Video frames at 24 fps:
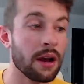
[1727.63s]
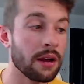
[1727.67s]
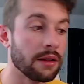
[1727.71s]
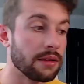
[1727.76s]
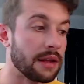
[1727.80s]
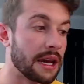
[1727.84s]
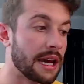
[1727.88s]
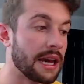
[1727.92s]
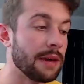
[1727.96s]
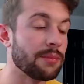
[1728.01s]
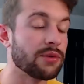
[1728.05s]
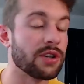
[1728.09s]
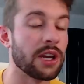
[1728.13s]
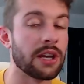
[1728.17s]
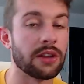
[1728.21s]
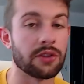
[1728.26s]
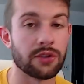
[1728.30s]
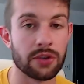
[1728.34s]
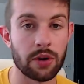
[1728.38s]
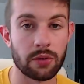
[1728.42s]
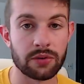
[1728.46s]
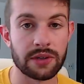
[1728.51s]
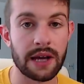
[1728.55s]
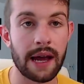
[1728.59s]
They keep saying
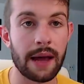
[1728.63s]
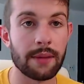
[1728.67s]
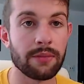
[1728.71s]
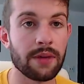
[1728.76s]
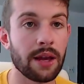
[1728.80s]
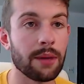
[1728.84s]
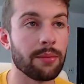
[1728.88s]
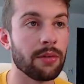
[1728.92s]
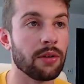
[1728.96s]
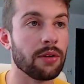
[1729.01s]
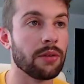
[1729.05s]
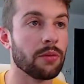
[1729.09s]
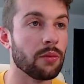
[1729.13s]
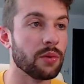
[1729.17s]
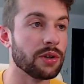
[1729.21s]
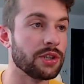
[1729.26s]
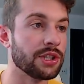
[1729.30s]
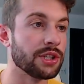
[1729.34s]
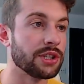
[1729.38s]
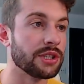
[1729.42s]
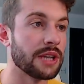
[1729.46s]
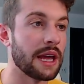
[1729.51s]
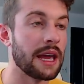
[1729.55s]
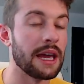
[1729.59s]
there's no timetable, which
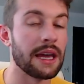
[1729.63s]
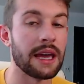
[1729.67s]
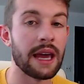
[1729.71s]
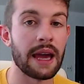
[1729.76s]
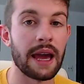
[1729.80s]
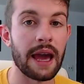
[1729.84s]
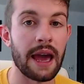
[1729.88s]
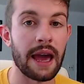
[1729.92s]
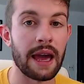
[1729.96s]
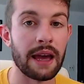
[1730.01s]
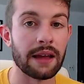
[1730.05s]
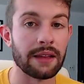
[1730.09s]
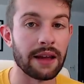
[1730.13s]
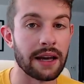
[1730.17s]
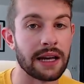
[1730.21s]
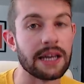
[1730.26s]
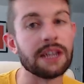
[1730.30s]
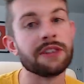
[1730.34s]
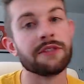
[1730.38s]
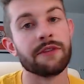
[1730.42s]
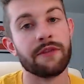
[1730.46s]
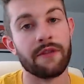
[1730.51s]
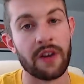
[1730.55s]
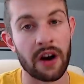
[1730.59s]
is AKA, like,
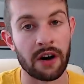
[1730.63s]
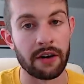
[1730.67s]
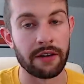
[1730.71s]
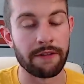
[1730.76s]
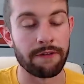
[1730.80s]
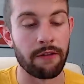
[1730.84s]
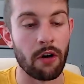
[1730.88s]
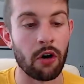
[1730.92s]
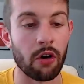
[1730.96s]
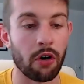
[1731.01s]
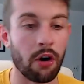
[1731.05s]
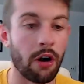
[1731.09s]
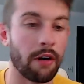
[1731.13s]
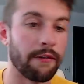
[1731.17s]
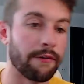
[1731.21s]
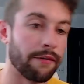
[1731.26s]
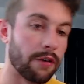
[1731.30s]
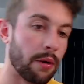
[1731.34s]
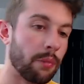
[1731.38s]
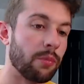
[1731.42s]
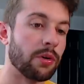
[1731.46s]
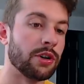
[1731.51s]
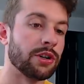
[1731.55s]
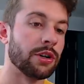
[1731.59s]
he's very far off
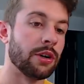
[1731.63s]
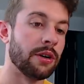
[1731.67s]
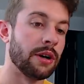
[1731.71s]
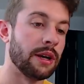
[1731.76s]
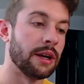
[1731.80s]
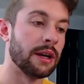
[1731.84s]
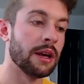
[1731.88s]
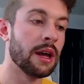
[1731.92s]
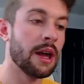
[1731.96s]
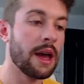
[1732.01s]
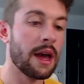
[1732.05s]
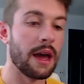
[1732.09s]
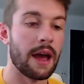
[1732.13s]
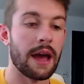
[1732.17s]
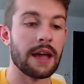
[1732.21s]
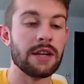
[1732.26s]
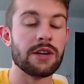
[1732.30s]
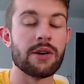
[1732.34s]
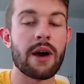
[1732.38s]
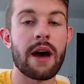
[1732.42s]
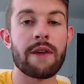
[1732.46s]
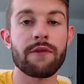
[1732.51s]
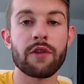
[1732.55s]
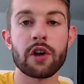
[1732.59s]
from returning. And
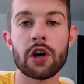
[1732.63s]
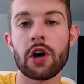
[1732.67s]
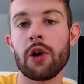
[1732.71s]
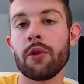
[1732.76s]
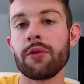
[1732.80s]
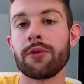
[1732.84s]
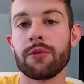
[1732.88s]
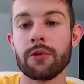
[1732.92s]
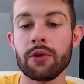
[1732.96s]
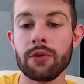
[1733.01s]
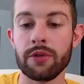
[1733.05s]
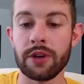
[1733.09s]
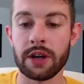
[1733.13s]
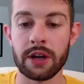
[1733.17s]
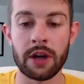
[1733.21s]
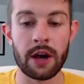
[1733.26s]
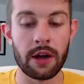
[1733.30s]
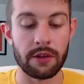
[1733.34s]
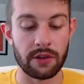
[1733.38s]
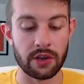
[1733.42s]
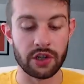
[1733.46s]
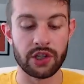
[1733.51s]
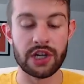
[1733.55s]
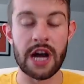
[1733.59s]
you have to go through
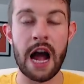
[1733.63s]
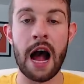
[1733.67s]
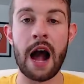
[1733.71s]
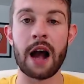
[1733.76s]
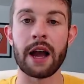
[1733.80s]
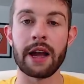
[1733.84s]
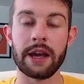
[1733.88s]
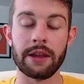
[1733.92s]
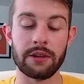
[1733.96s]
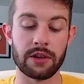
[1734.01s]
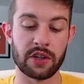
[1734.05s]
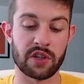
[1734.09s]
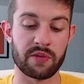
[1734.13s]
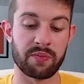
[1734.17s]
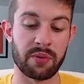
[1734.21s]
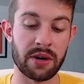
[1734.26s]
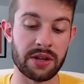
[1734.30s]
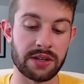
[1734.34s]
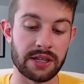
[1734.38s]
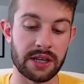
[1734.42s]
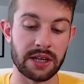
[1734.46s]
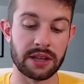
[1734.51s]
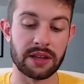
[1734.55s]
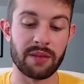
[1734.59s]
the jogging, the
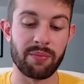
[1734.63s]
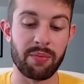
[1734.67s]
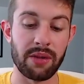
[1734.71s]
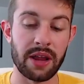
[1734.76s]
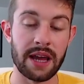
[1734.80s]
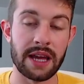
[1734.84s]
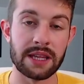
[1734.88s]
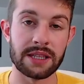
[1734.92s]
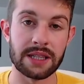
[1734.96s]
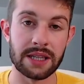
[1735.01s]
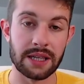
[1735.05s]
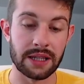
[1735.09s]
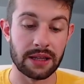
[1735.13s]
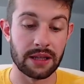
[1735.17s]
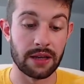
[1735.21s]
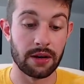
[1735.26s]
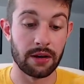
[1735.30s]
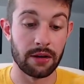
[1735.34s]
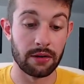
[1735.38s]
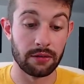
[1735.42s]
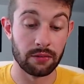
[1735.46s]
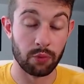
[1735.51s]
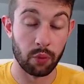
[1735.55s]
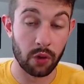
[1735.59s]
sprinting, the planting,
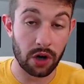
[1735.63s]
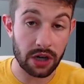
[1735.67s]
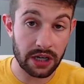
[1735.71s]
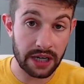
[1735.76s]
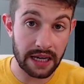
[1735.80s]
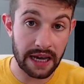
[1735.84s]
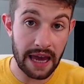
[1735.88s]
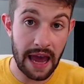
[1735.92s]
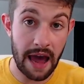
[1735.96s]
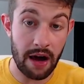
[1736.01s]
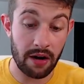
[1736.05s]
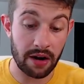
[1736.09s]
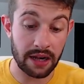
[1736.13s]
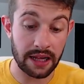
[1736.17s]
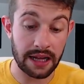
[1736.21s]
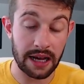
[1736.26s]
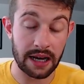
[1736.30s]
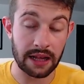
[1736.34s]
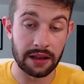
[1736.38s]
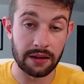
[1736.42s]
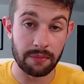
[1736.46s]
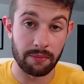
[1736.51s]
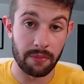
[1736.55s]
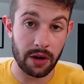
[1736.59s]
the working out and
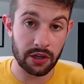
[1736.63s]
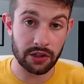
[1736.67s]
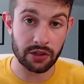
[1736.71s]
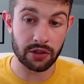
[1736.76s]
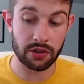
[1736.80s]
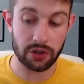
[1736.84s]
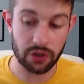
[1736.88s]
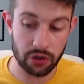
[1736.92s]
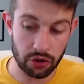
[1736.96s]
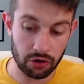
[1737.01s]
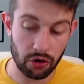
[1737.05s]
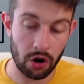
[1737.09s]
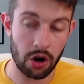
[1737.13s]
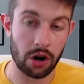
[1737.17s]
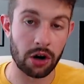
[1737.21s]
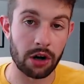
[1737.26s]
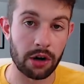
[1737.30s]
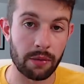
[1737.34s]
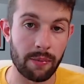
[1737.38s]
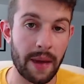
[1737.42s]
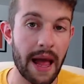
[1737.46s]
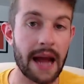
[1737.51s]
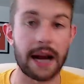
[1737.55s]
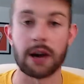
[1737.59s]
getting the muscle
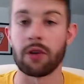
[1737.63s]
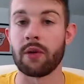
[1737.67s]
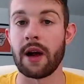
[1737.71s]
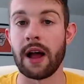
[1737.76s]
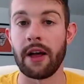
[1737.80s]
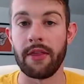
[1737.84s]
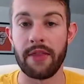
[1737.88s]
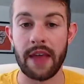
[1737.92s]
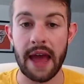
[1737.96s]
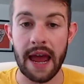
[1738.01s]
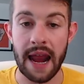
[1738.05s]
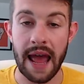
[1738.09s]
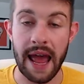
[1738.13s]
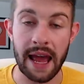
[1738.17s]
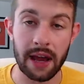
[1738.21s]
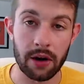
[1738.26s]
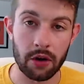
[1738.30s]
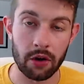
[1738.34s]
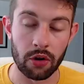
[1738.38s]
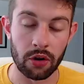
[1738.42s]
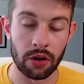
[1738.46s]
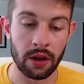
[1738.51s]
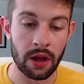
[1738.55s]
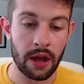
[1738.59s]
stronger back around that
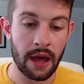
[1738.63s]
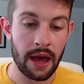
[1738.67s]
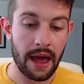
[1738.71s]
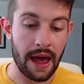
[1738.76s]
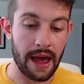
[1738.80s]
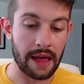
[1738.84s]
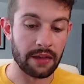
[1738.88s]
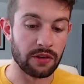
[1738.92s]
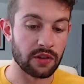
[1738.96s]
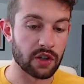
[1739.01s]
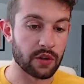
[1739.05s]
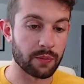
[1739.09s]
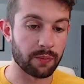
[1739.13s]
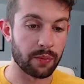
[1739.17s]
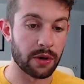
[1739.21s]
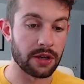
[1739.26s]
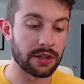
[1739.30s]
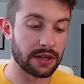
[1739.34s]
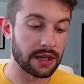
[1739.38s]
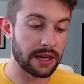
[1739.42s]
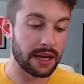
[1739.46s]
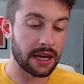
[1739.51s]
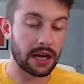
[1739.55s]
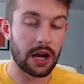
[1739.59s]
ankle and
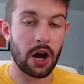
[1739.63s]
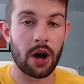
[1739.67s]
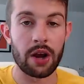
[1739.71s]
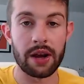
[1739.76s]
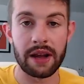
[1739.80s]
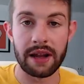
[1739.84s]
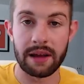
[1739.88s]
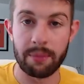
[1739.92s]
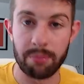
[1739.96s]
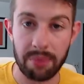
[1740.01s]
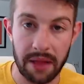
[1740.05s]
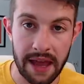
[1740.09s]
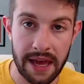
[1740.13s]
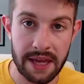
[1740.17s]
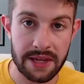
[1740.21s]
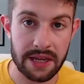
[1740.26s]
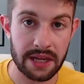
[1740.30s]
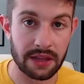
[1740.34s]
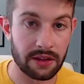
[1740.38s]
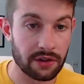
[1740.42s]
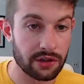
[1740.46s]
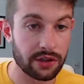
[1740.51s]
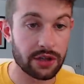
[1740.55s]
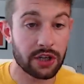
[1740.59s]
sprinting and cutting and
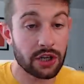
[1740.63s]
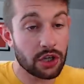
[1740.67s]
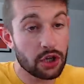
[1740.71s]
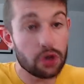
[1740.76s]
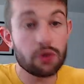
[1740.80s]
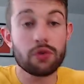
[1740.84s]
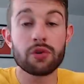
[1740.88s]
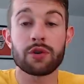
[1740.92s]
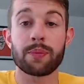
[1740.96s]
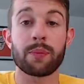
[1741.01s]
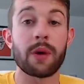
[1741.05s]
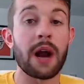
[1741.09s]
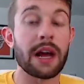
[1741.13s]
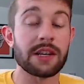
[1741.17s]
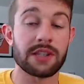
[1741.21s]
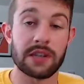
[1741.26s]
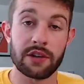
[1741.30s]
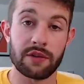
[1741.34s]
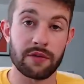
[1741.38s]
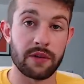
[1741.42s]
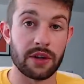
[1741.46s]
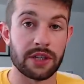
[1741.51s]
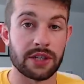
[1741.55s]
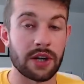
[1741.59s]
planting. There's a huge
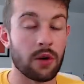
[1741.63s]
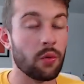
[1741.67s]
process for this.